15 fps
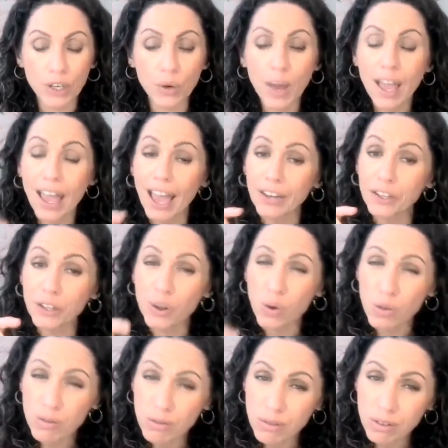and you're
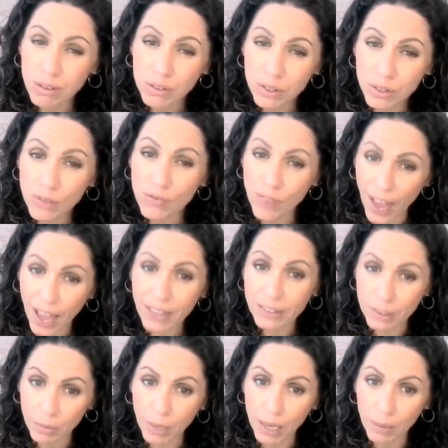going a little too
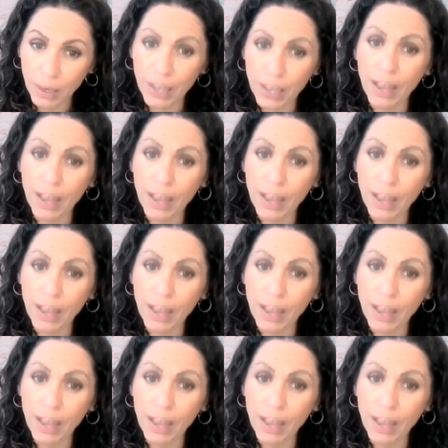fast maybe,